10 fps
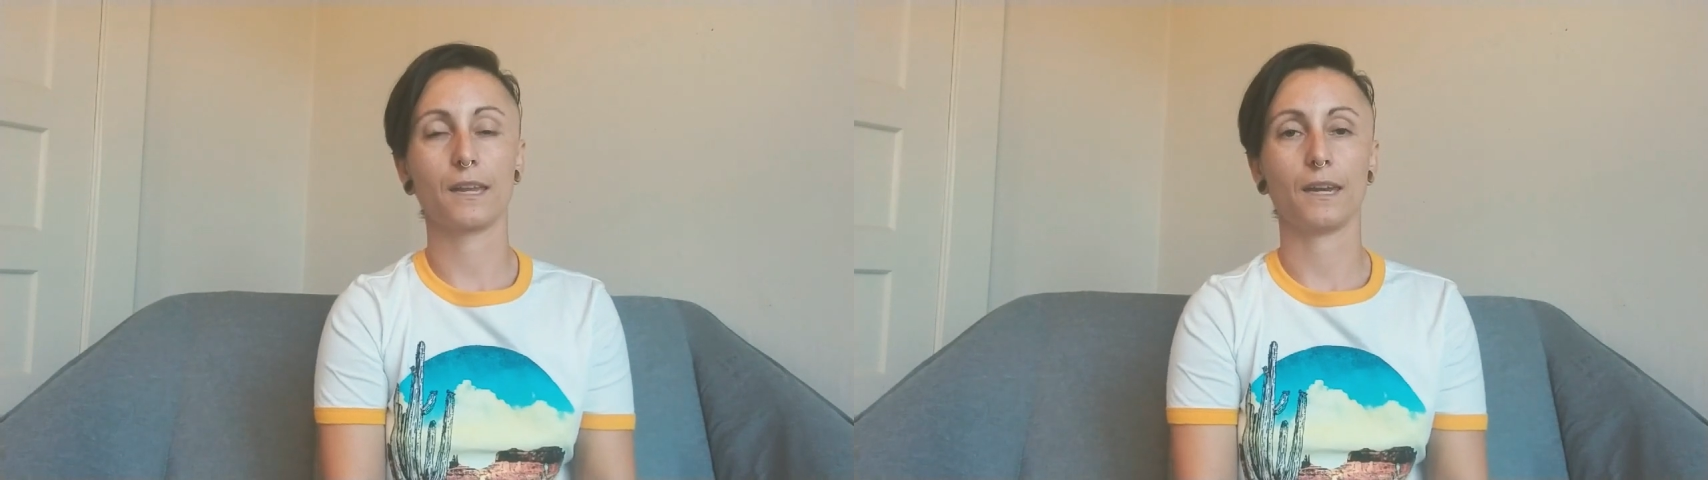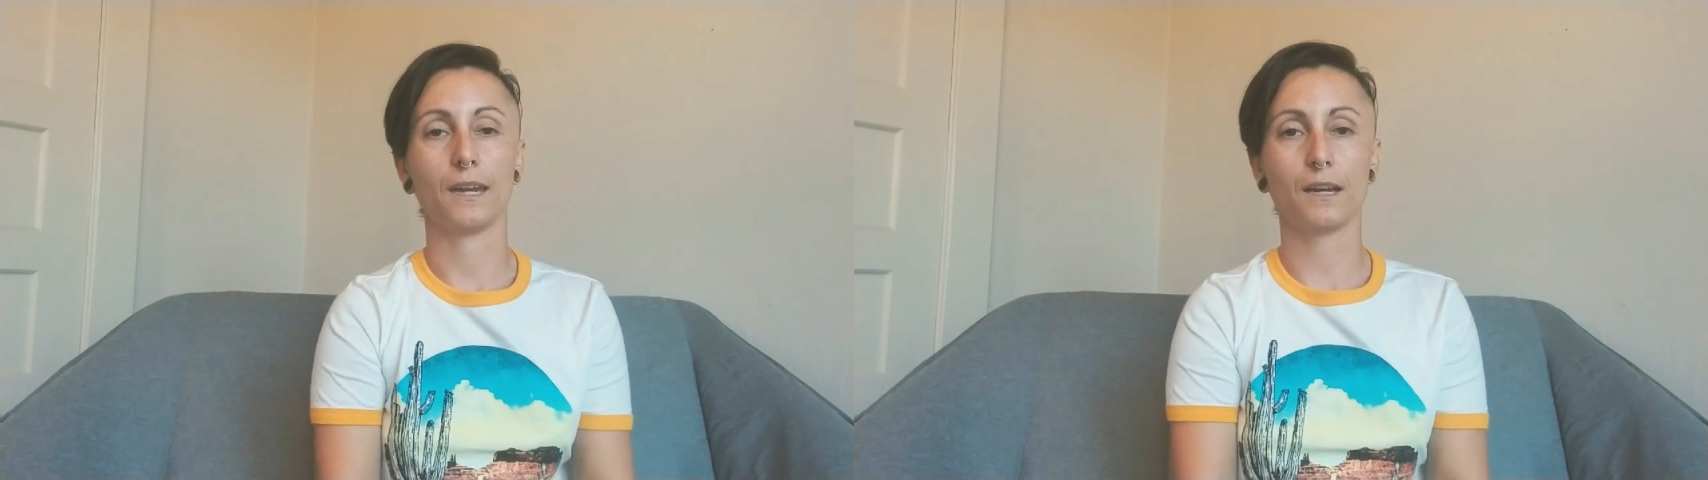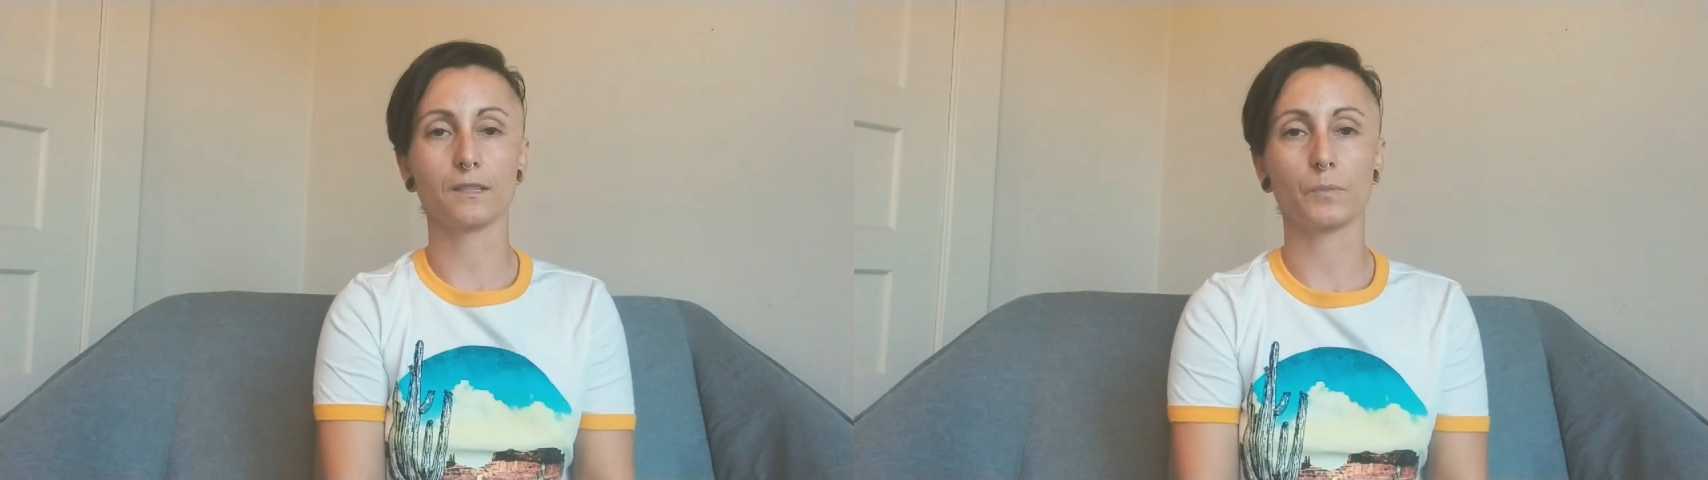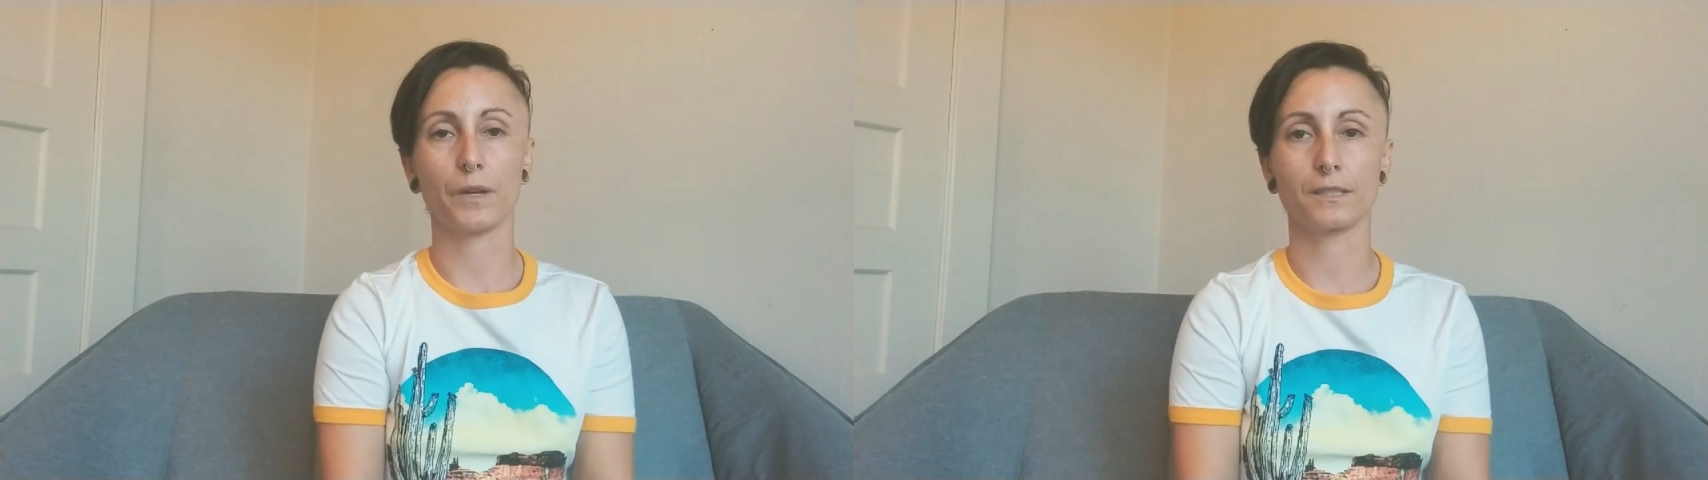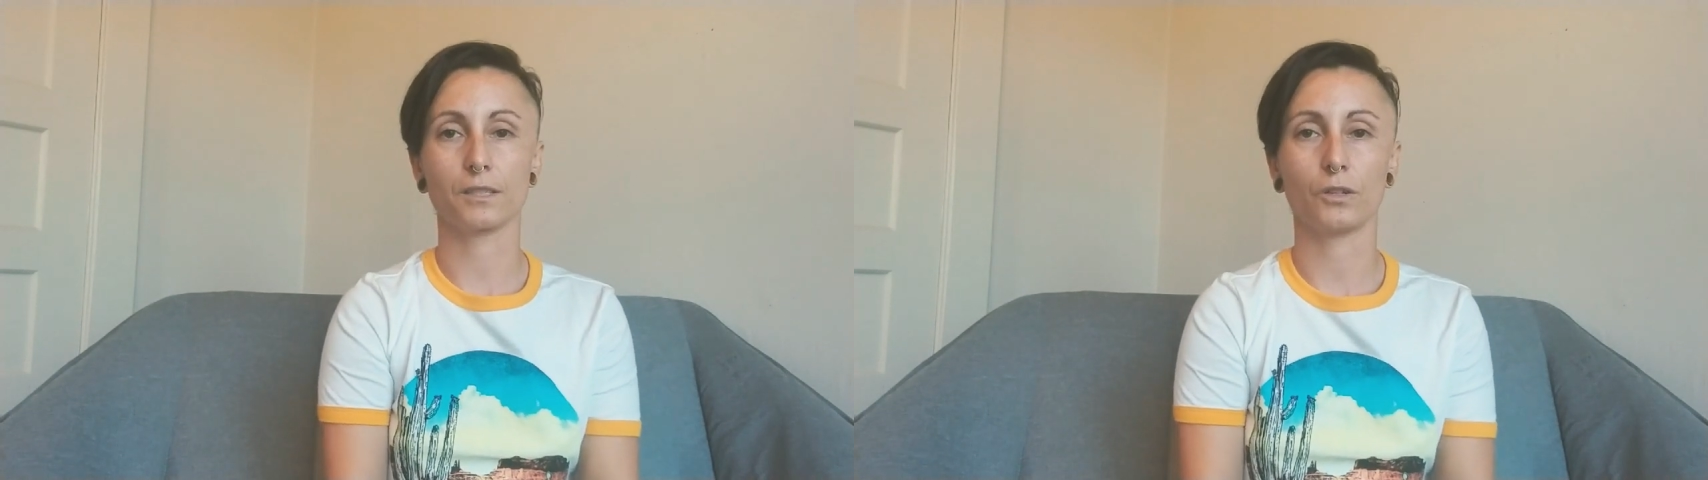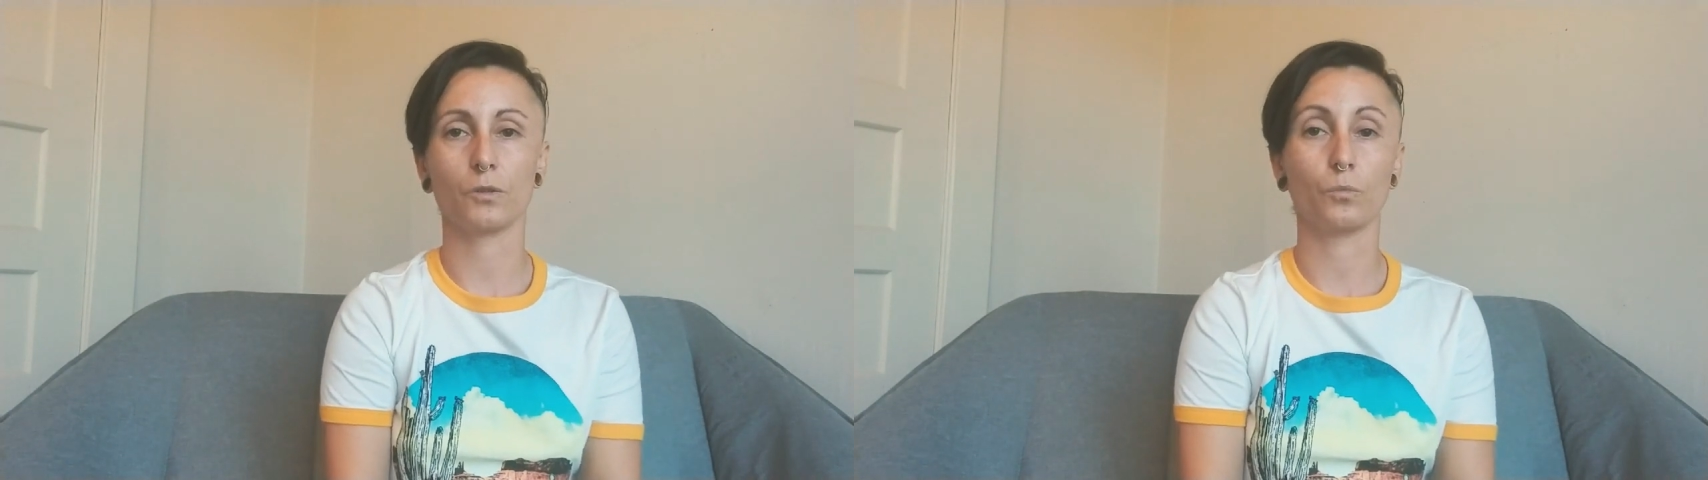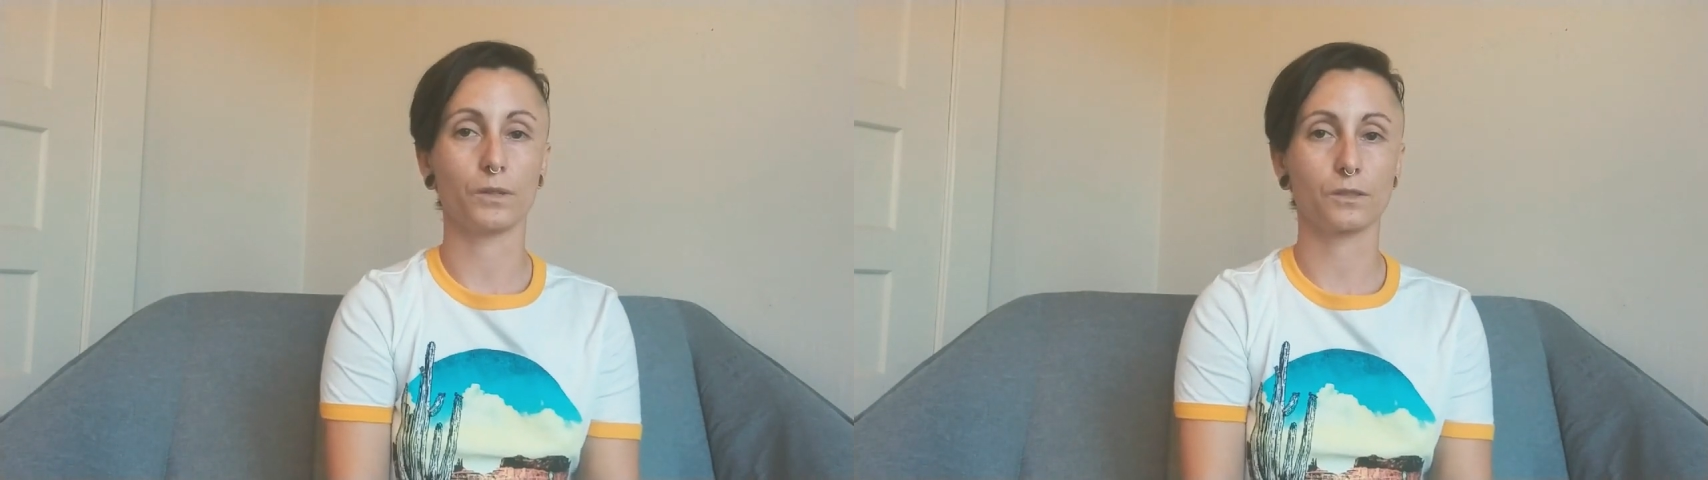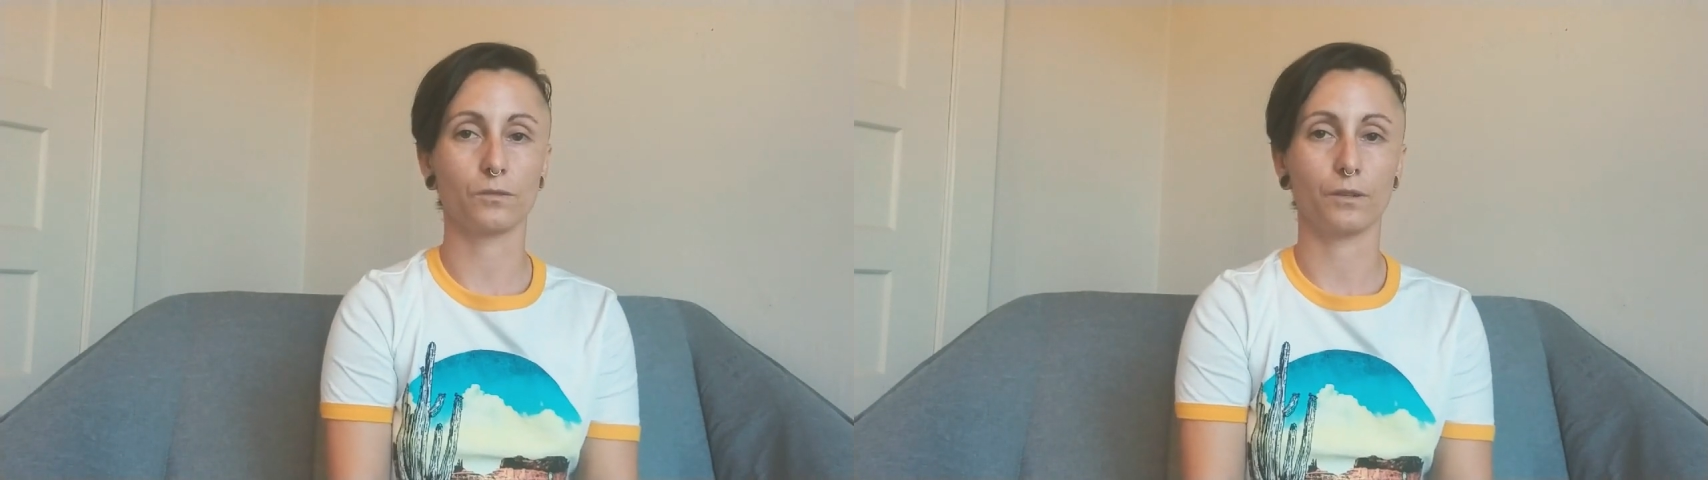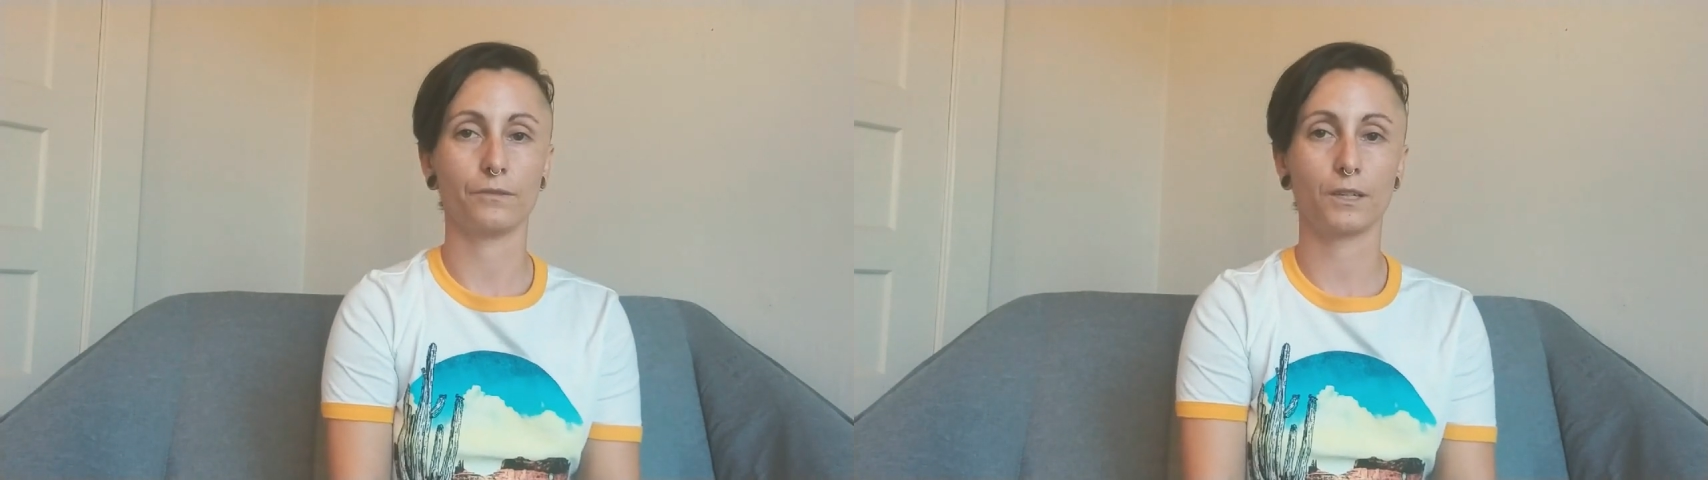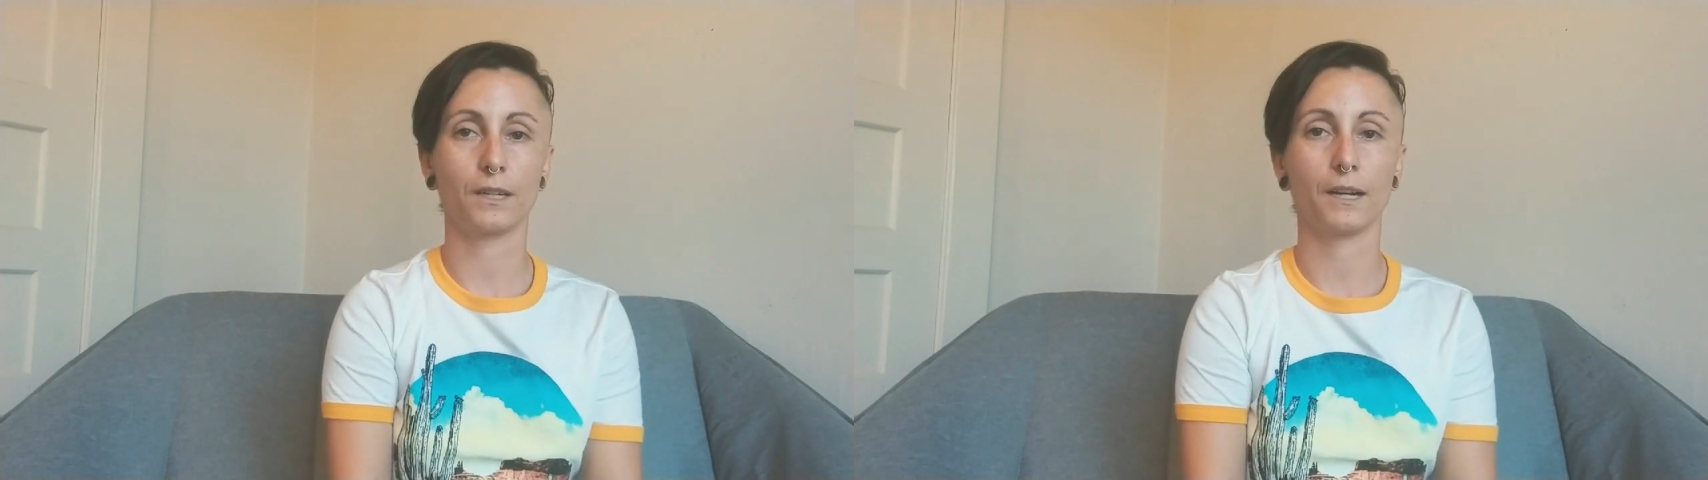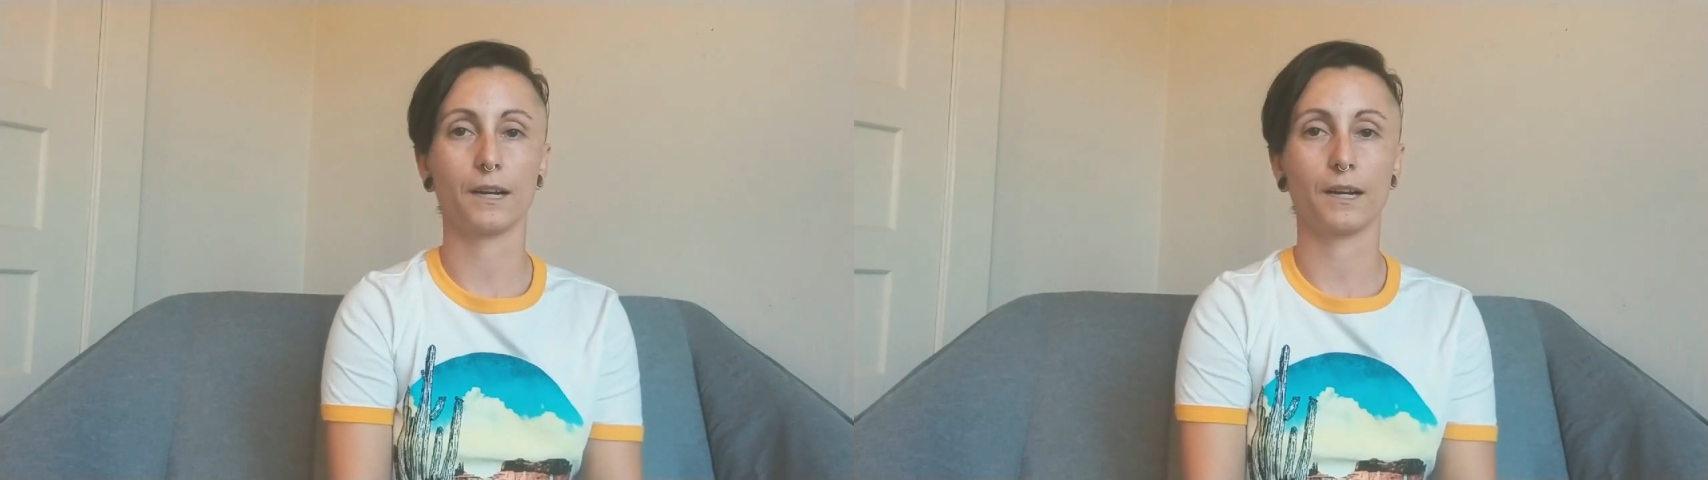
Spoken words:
not sponsored whatsoever.